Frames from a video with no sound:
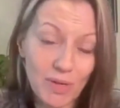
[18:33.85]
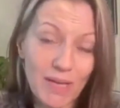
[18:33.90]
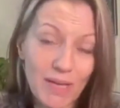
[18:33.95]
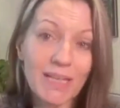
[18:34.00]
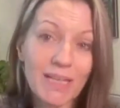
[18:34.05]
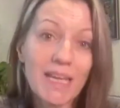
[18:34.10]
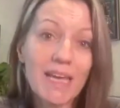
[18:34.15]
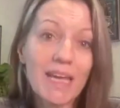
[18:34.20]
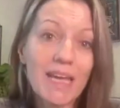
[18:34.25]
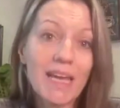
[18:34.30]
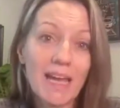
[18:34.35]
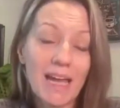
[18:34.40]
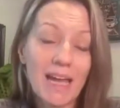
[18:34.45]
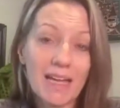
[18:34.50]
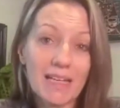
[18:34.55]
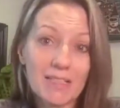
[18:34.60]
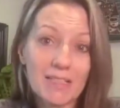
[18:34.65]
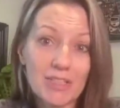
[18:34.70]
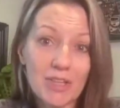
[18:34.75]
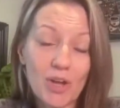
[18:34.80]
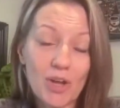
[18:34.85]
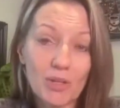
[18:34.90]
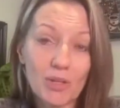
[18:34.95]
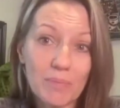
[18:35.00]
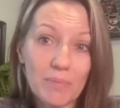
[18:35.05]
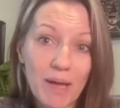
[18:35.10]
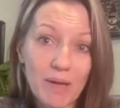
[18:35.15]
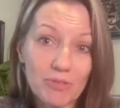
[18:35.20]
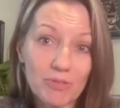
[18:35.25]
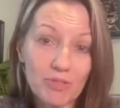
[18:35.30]
And it's all
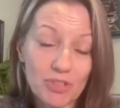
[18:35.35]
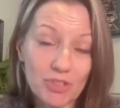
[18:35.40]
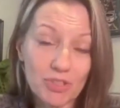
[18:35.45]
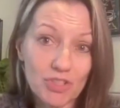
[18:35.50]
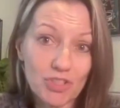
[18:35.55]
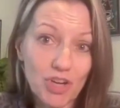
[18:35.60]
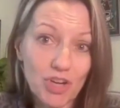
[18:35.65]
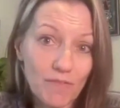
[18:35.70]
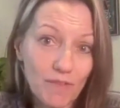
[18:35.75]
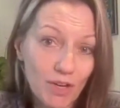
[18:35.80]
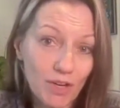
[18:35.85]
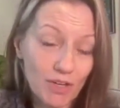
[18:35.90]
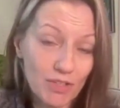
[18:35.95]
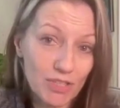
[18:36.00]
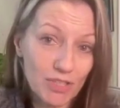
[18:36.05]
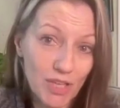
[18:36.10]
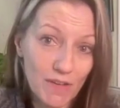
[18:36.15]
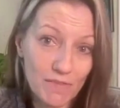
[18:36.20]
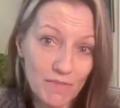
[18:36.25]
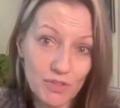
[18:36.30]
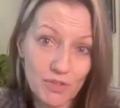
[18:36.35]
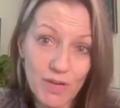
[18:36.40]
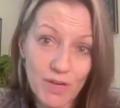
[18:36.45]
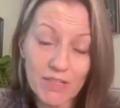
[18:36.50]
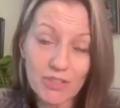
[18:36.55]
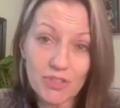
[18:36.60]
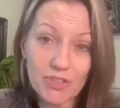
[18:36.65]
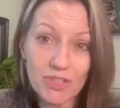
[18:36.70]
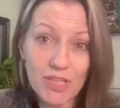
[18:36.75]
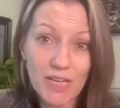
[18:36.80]
about just starving ourselves or
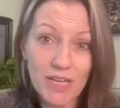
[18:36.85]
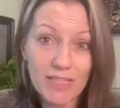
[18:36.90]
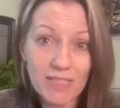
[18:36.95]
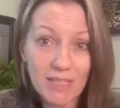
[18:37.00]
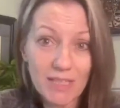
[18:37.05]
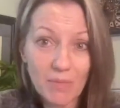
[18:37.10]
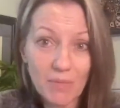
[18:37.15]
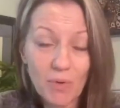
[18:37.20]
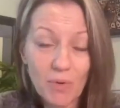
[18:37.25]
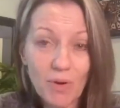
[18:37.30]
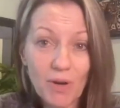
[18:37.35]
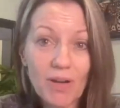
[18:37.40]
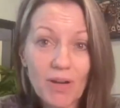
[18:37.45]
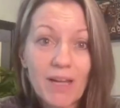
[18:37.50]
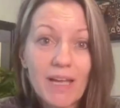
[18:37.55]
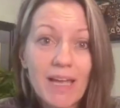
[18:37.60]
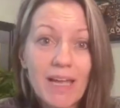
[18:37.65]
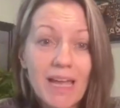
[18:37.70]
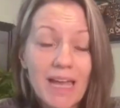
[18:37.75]
exercising more.